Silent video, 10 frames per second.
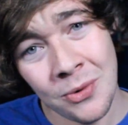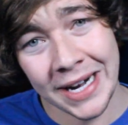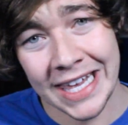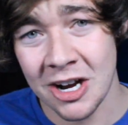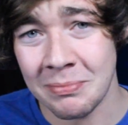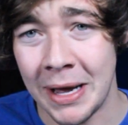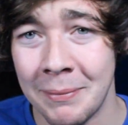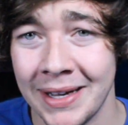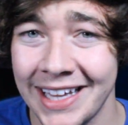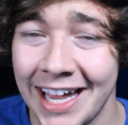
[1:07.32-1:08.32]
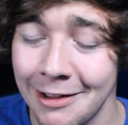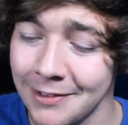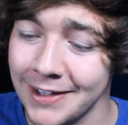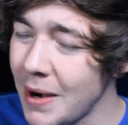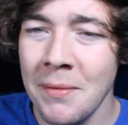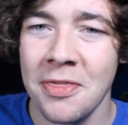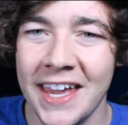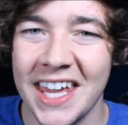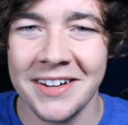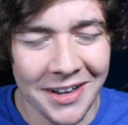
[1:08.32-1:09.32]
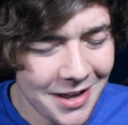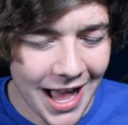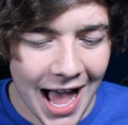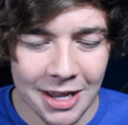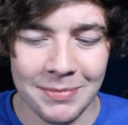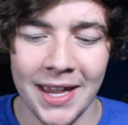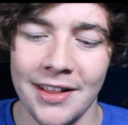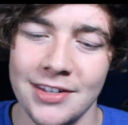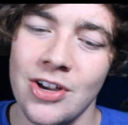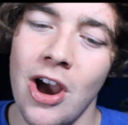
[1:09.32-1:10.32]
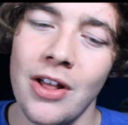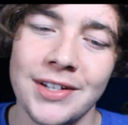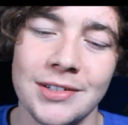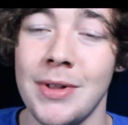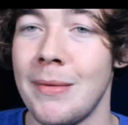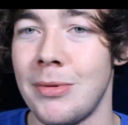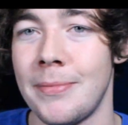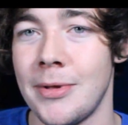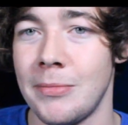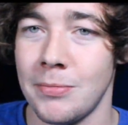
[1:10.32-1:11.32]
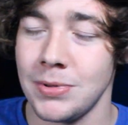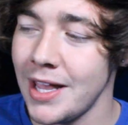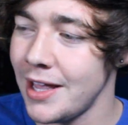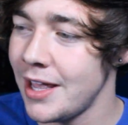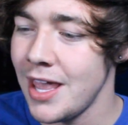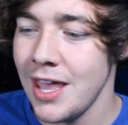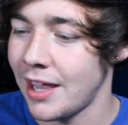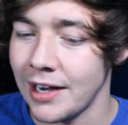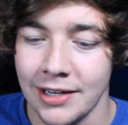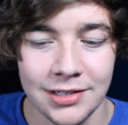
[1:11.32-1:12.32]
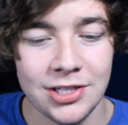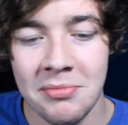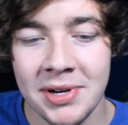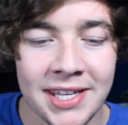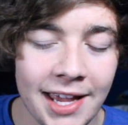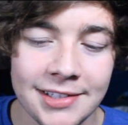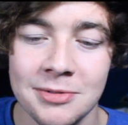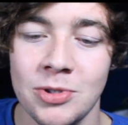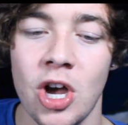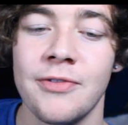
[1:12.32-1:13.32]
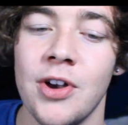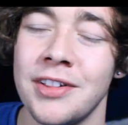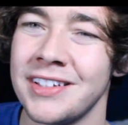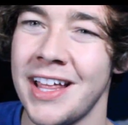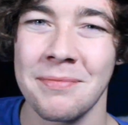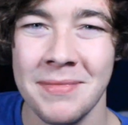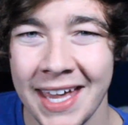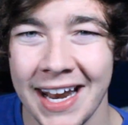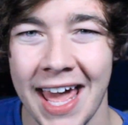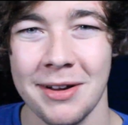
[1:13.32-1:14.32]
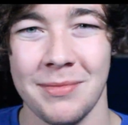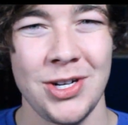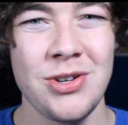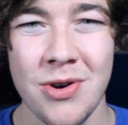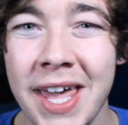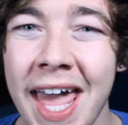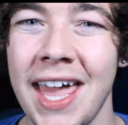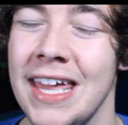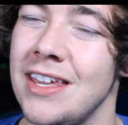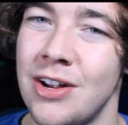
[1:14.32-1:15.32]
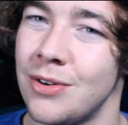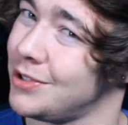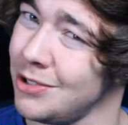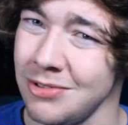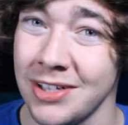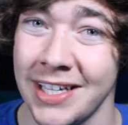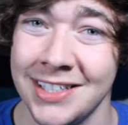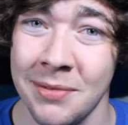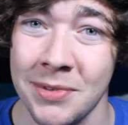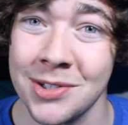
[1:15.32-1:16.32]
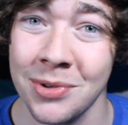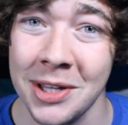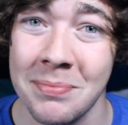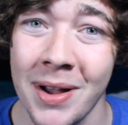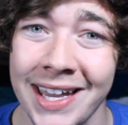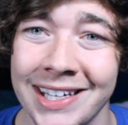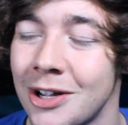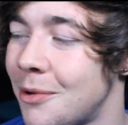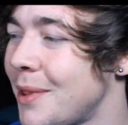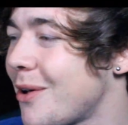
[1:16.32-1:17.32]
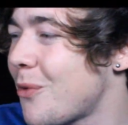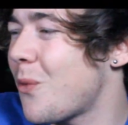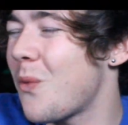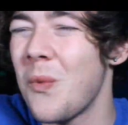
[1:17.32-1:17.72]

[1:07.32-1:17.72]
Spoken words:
you don't want to hear about my life, but I'm thinking I could be out of this college, blah blah blah blah blah, and somebody catches me off guard and they're like, man Adam, are you okay? You know, you look like something's really bugging you. I'm like,